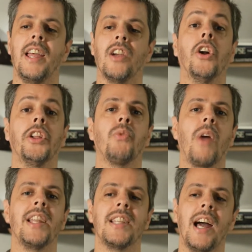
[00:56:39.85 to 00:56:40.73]
got it
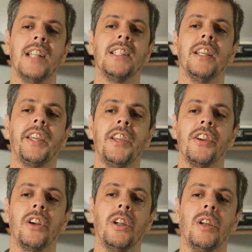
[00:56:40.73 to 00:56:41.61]
right until
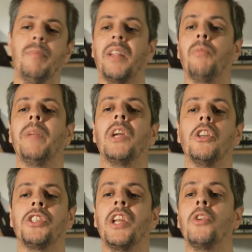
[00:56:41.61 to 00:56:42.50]
here, but
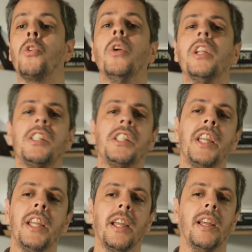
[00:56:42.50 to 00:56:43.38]
because he couldn't
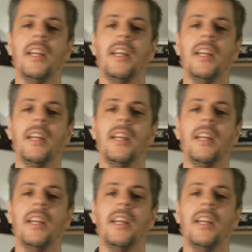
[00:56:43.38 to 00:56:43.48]
see